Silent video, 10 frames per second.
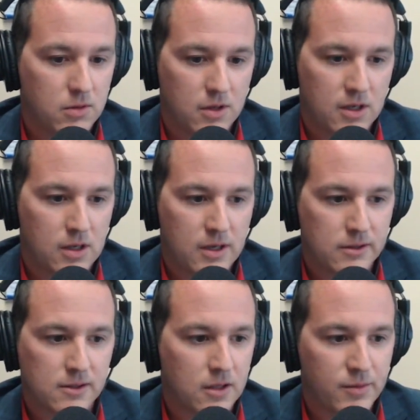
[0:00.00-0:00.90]
I
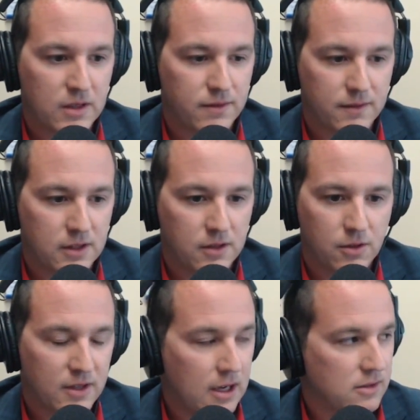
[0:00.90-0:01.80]
was going to make
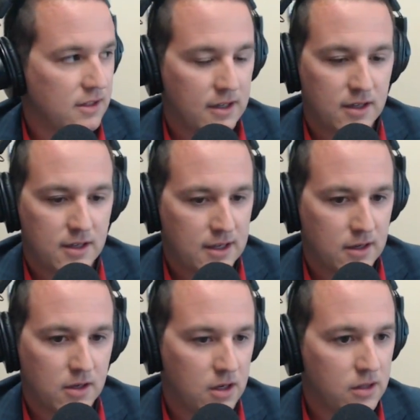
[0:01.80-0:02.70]
$52,000 out
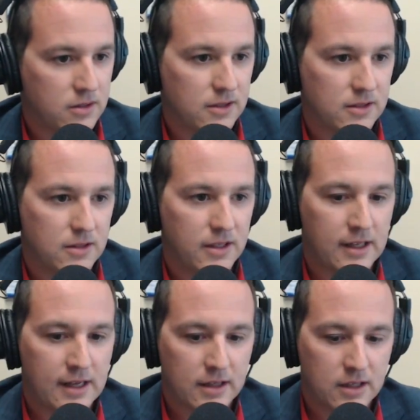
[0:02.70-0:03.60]
of college,
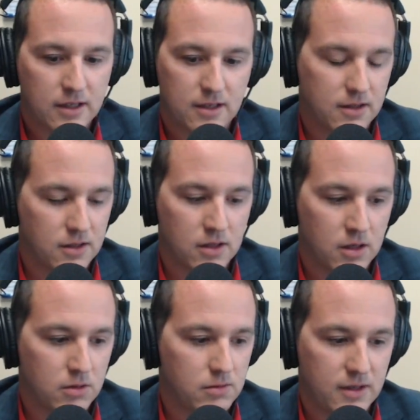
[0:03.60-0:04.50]
and I think, you
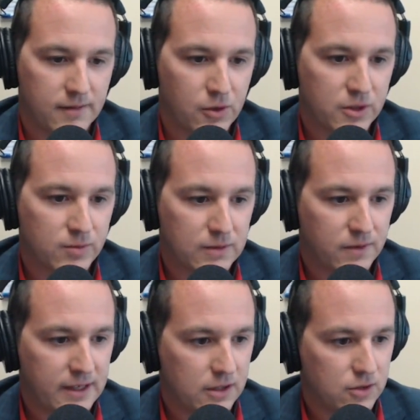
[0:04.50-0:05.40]
know, I've always been
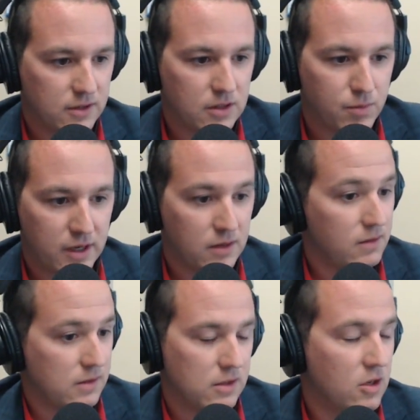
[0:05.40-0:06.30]
financially
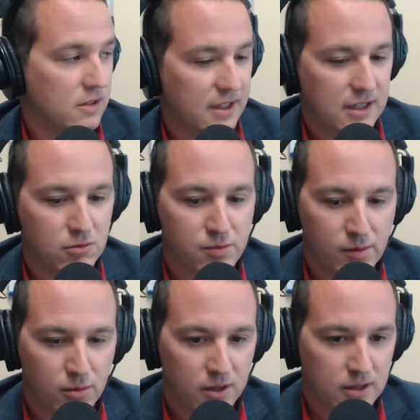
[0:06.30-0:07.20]
independent as long as I can
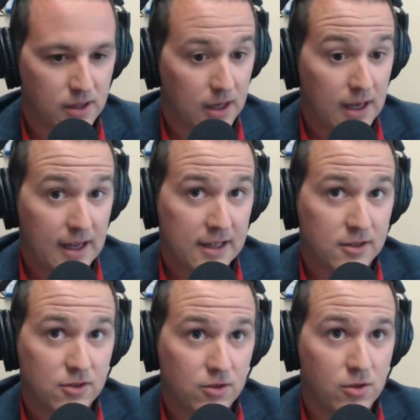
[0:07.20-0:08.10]
remember. And as
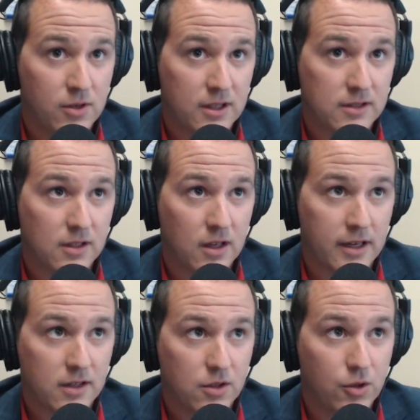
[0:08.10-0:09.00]
soon as
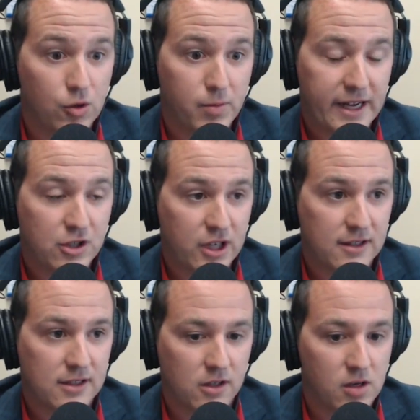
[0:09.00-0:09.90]
like 2
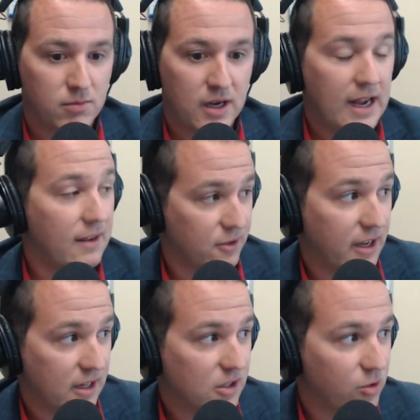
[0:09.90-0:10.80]
paychecks had gone by after I
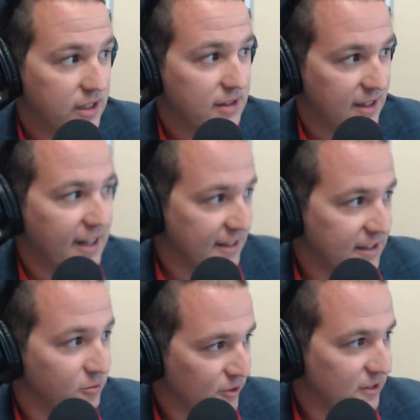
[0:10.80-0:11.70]
had quit that I
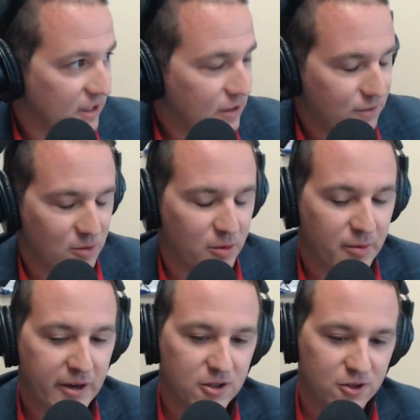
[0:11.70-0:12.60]
didn't receive from
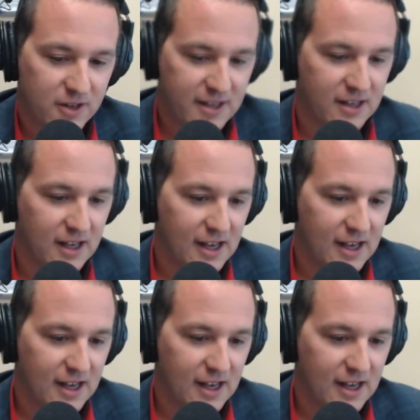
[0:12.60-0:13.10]
Ameritrade,